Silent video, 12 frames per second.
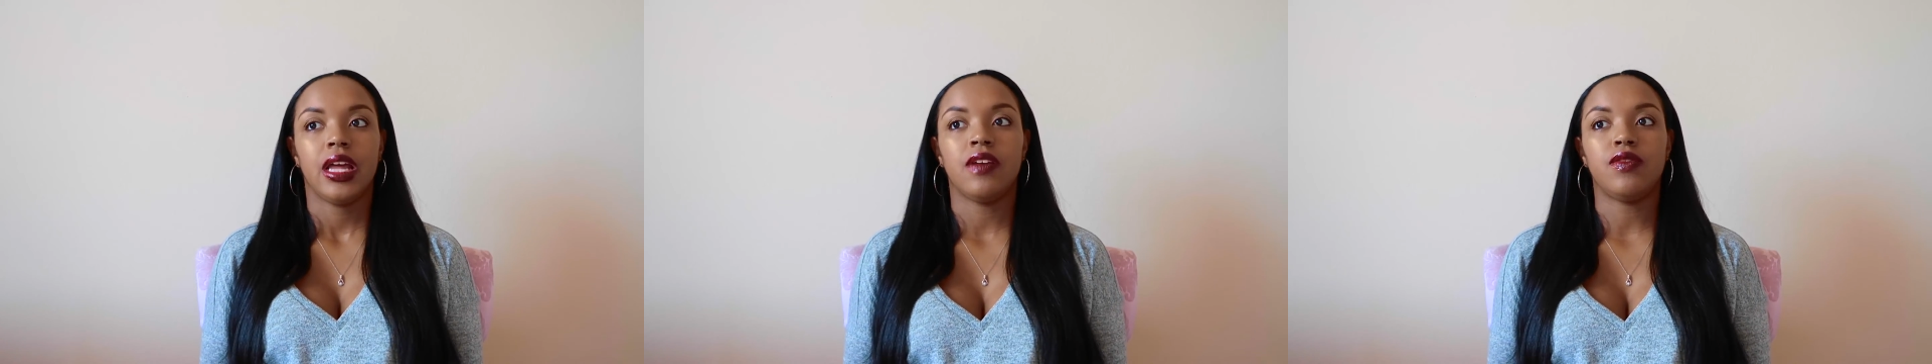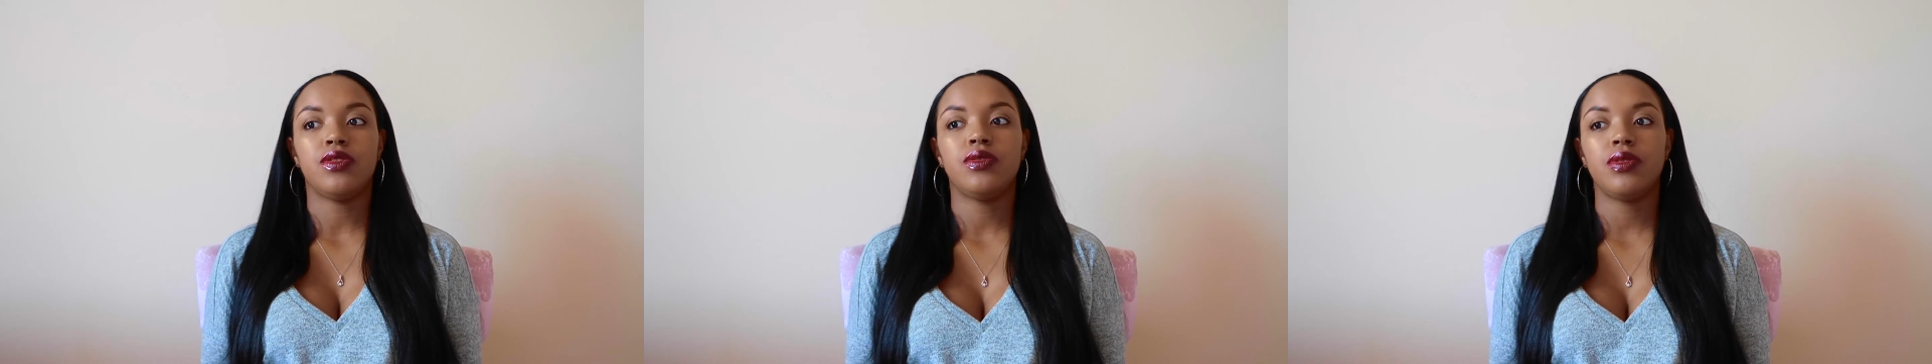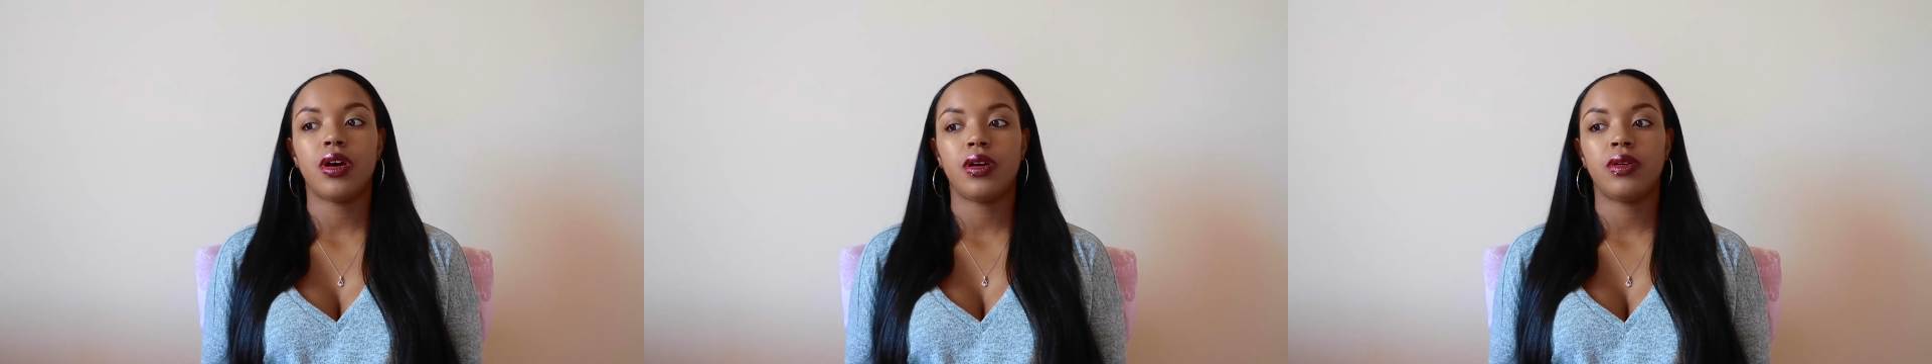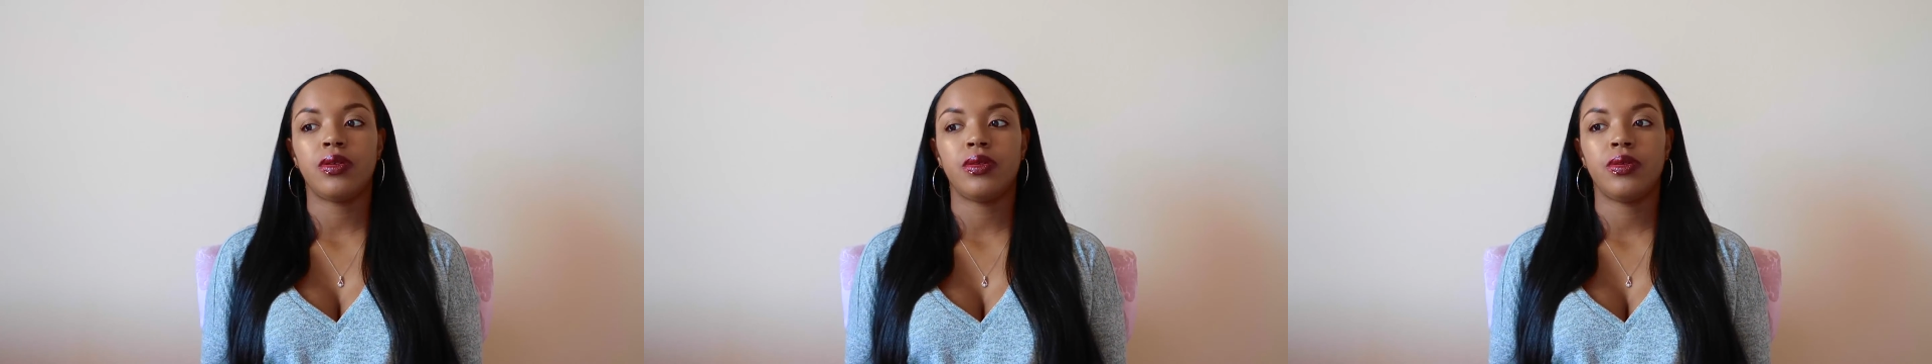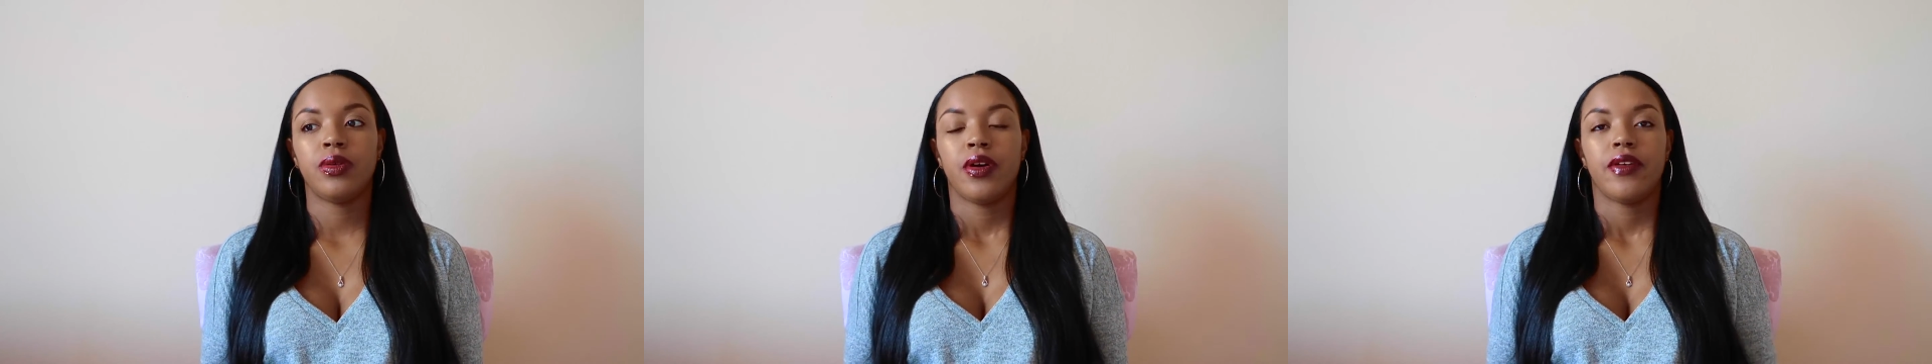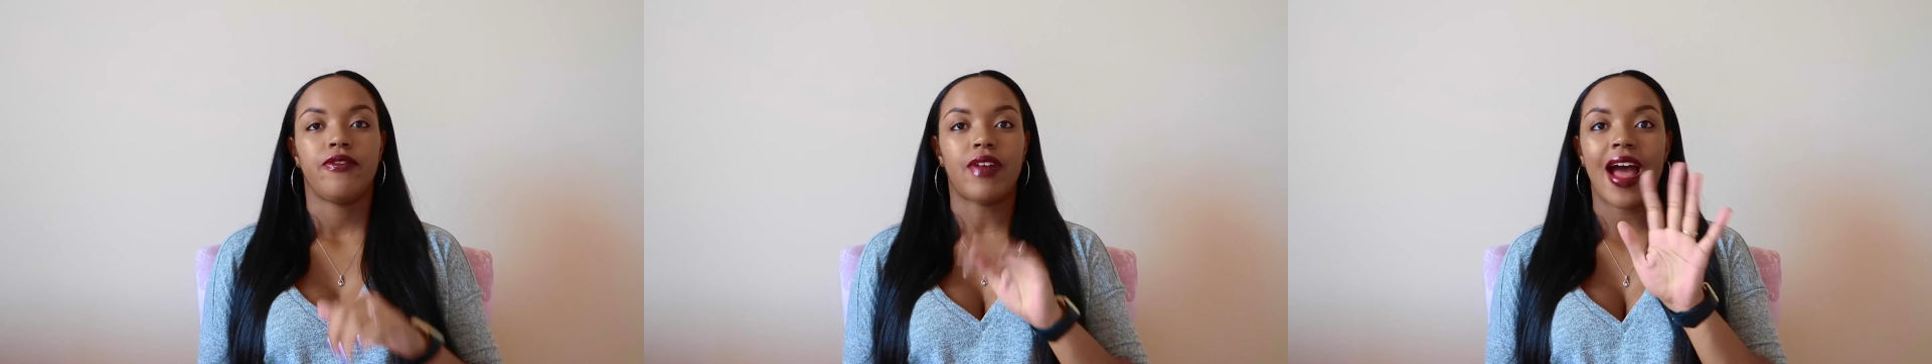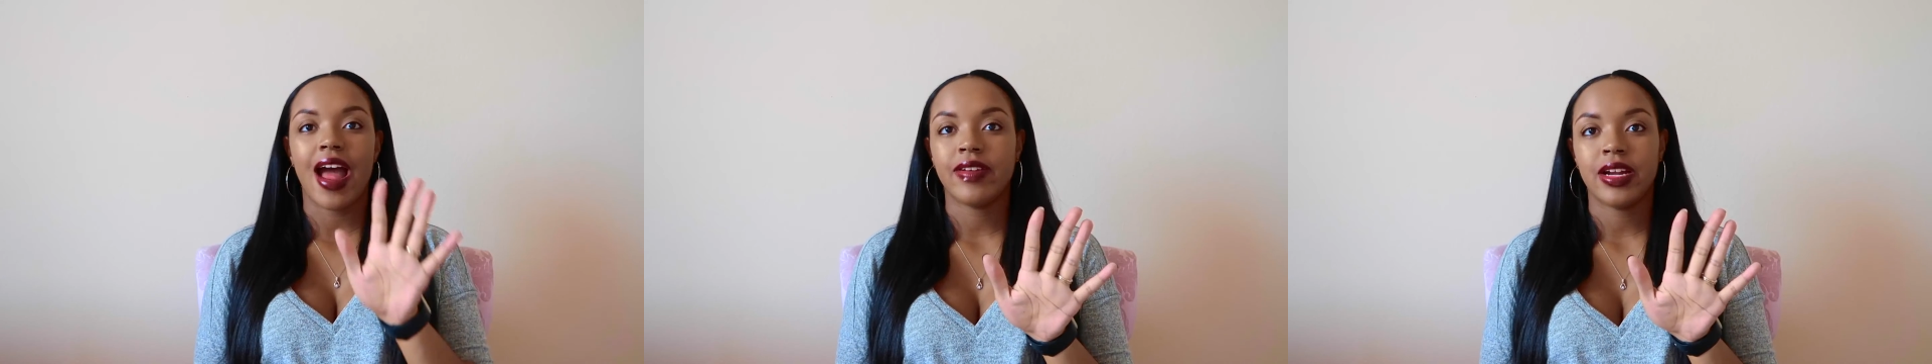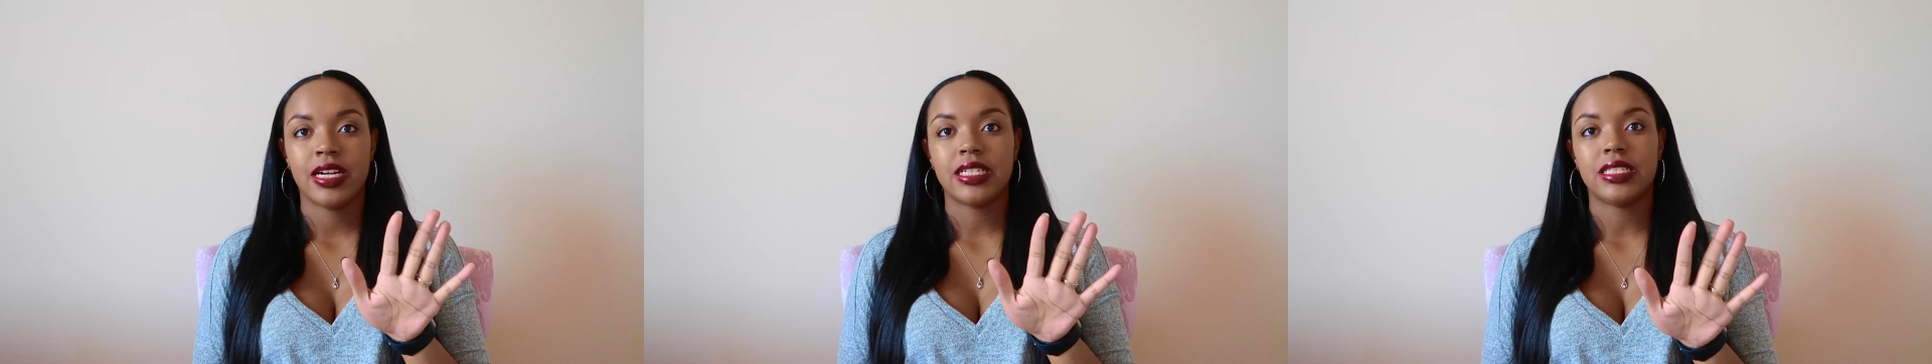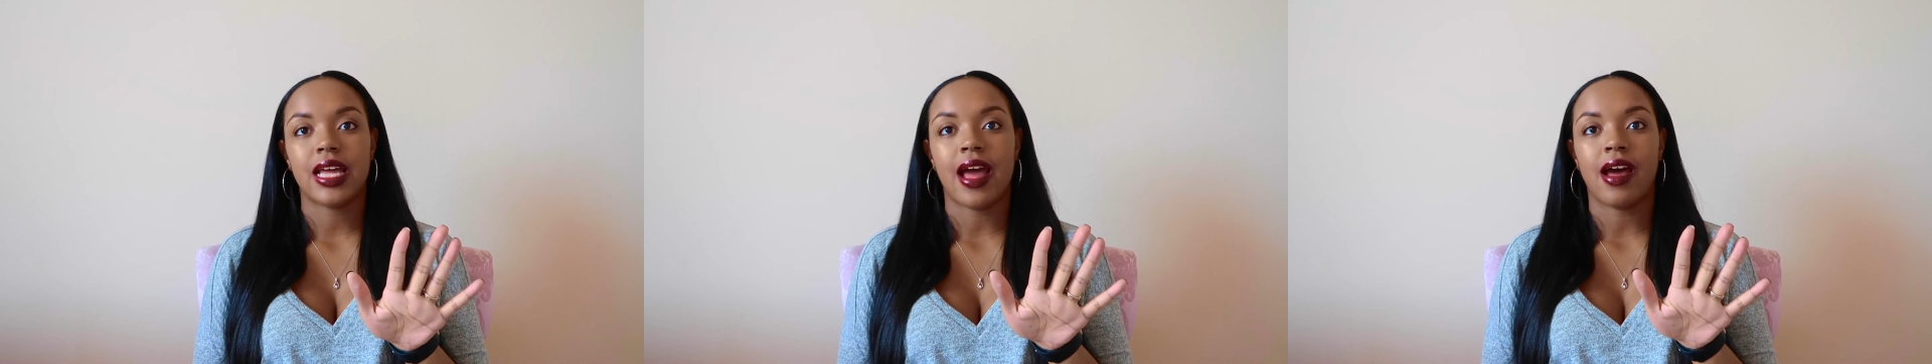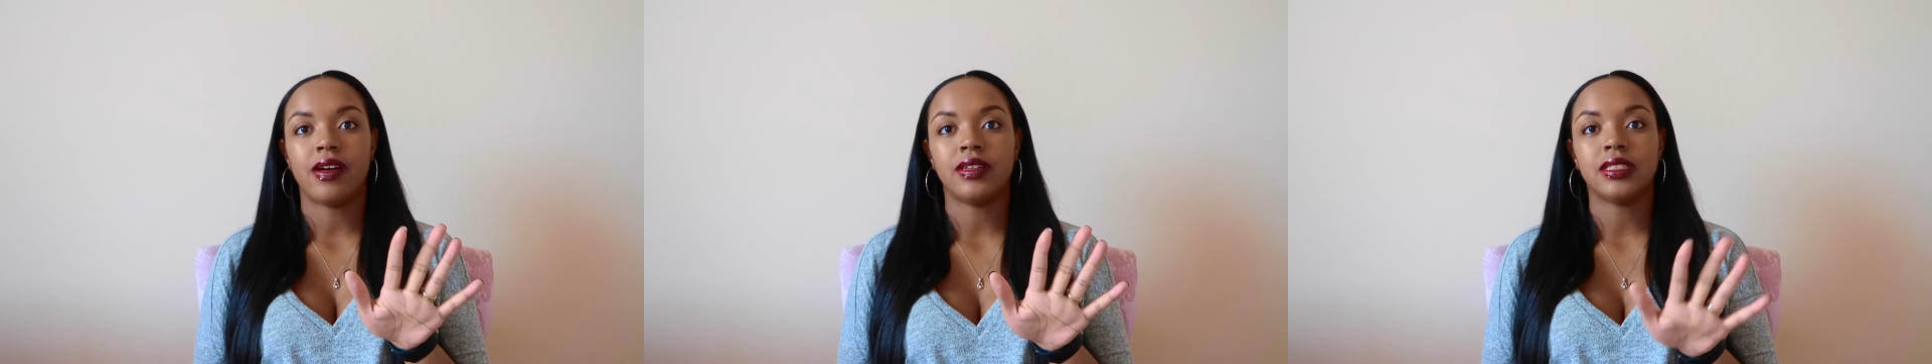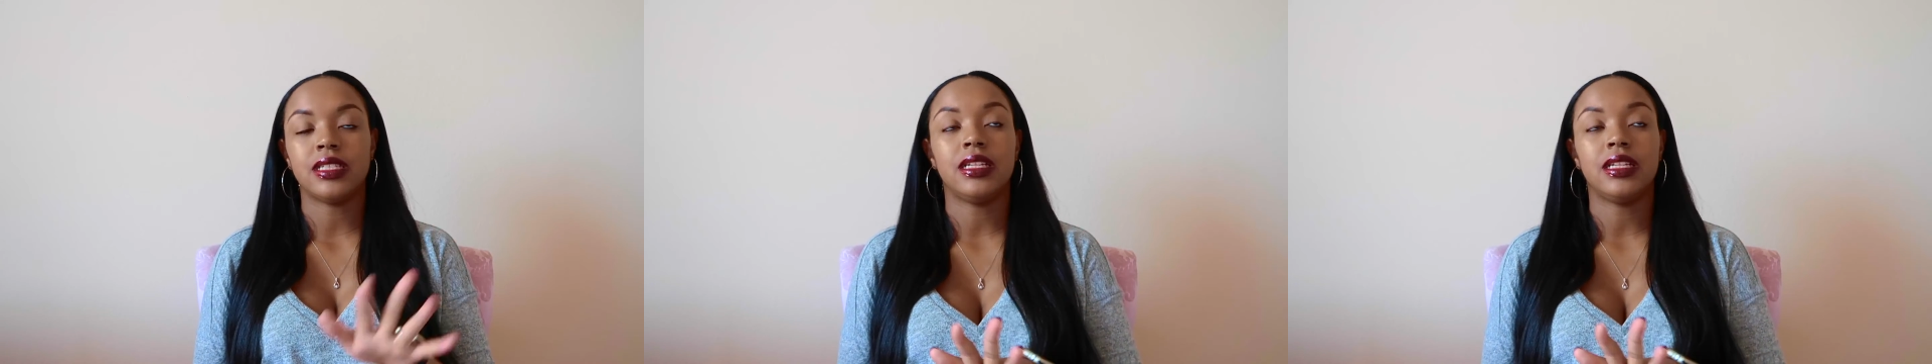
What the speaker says: If you know 5 hairstyles,